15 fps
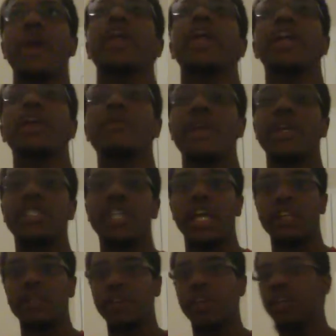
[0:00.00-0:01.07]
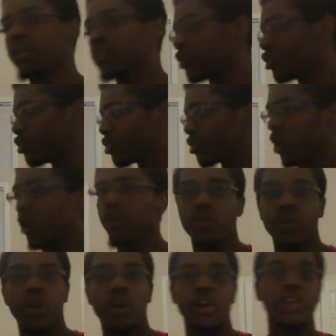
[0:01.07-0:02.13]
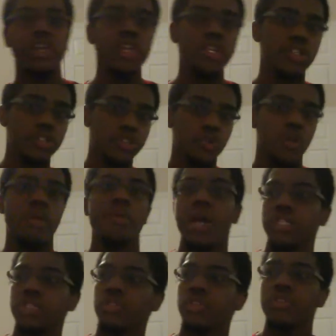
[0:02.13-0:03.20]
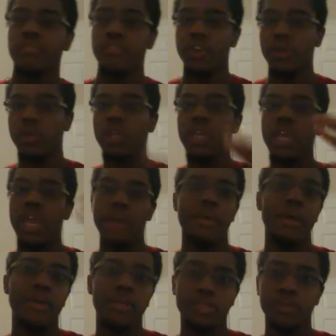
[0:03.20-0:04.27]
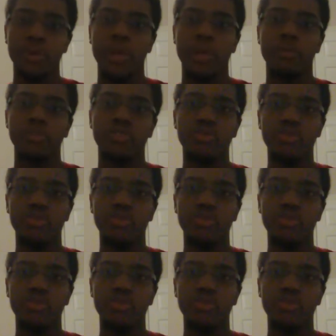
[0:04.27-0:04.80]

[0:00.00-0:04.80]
Raigeki Break is activated, discard one card, destroy a monster on the field, and my Buster Dragon was